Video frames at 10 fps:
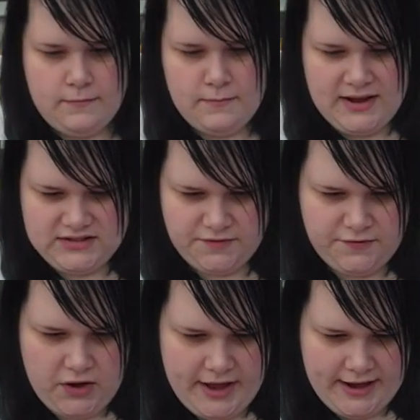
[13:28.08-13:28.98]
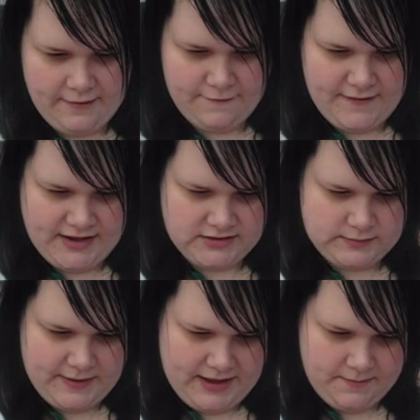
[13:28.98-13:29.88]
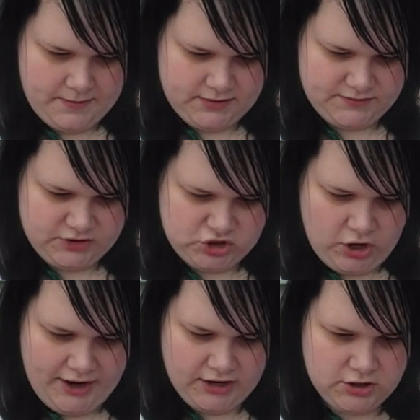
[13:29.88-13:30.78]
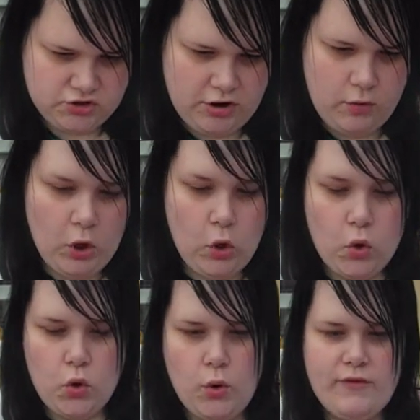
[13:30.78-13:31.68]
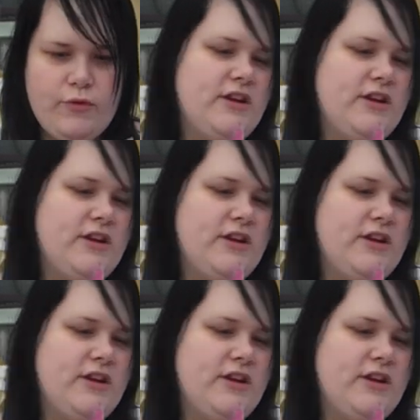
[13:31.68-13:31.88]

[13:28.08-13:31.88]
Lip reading: Mattifying face papers for shine control. Ooh, I've